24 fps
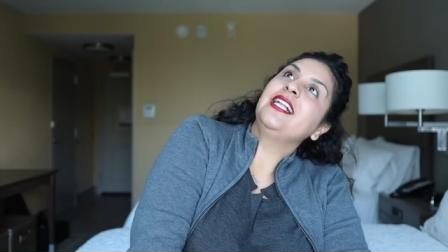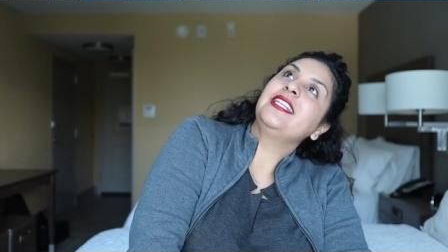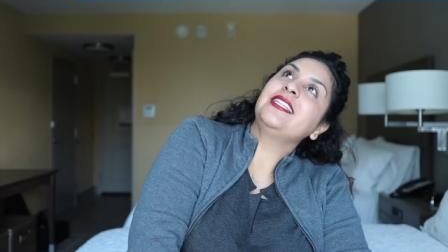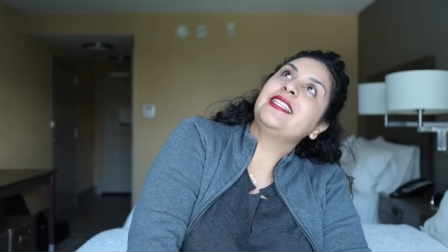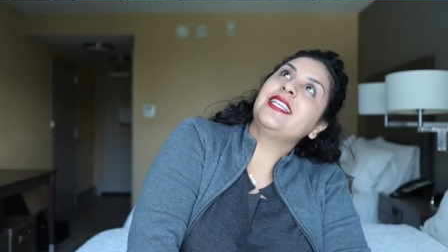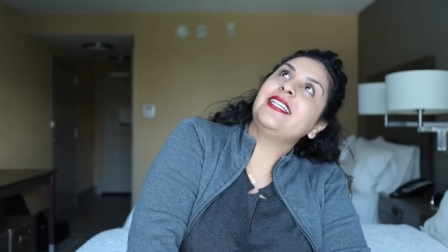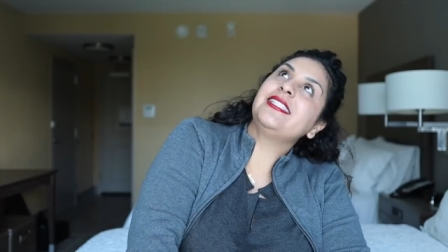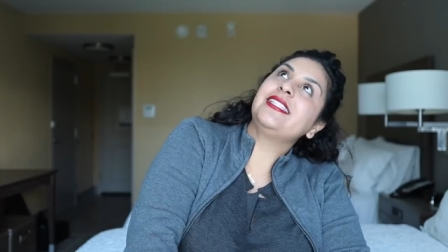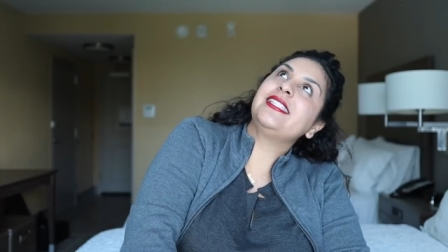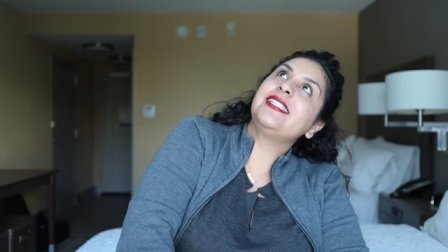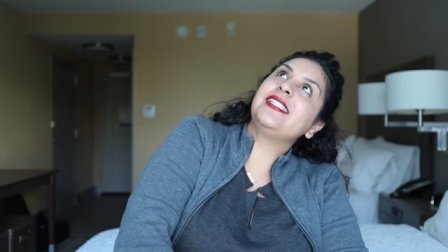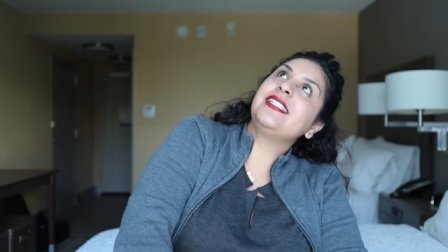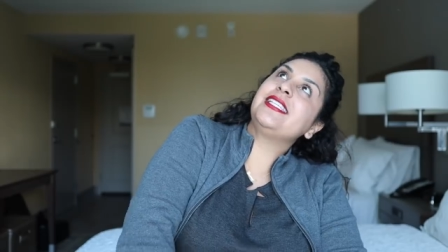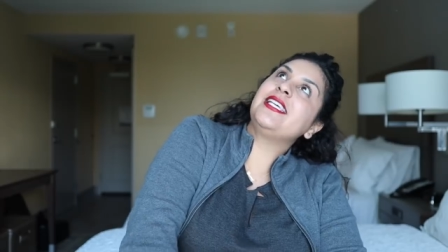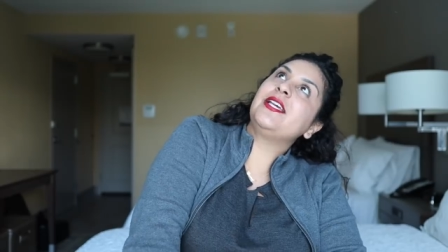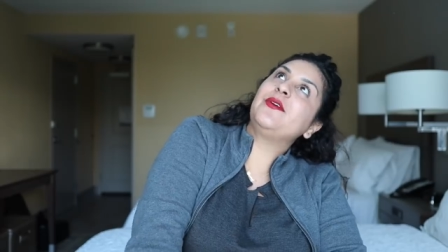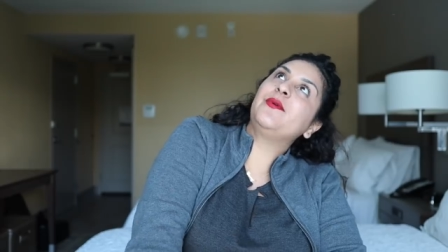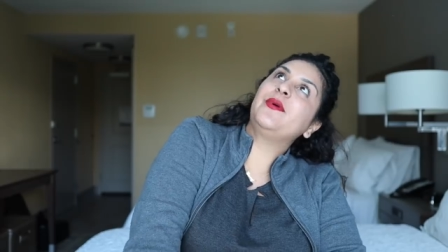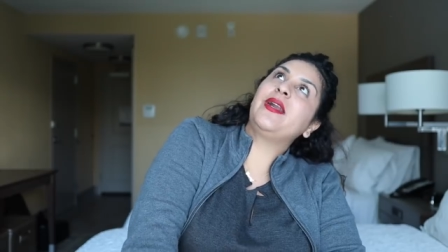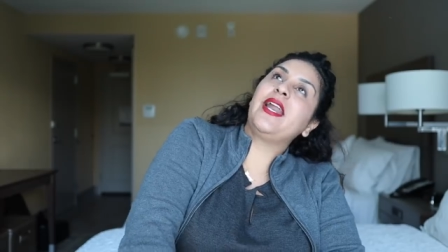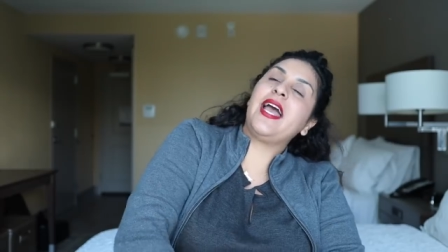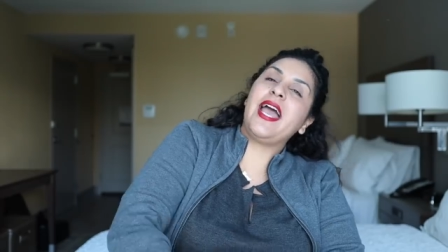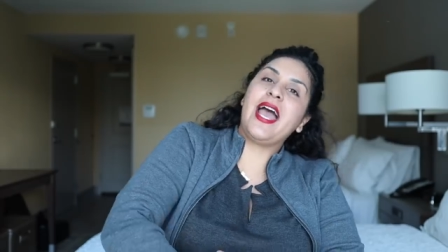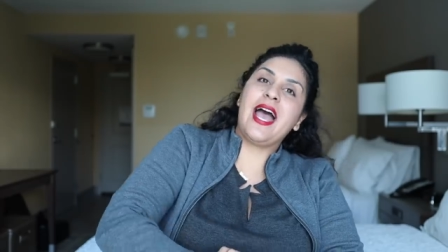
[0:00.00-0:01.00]
Let's see
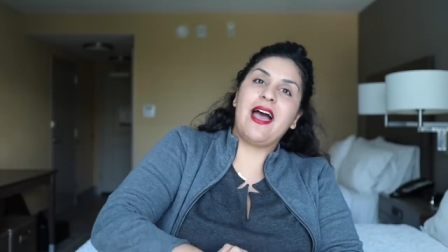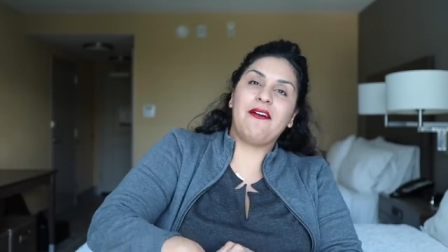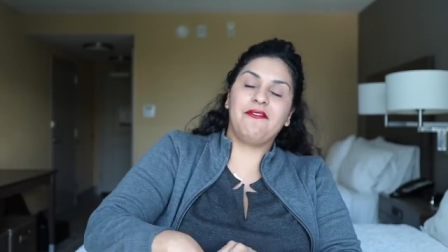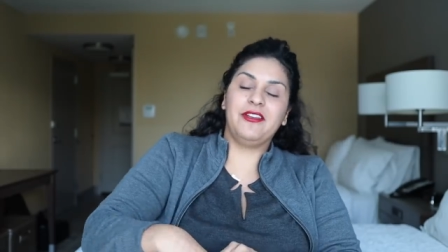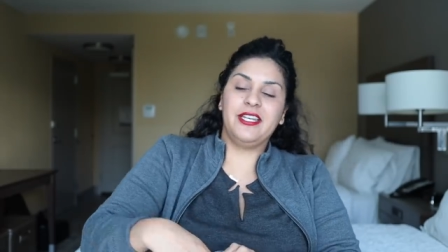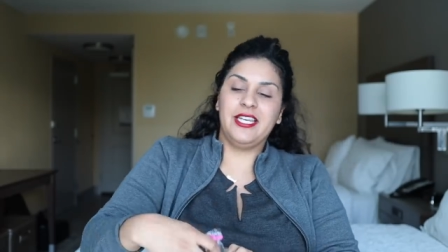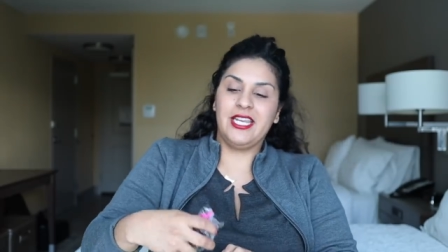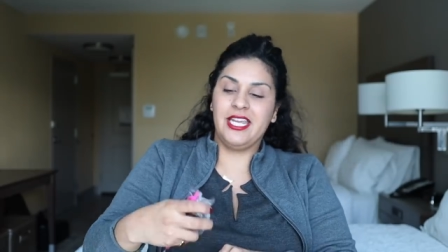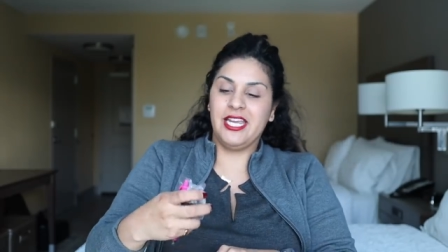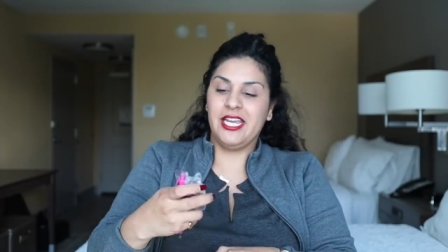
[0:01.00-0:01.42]
what I have in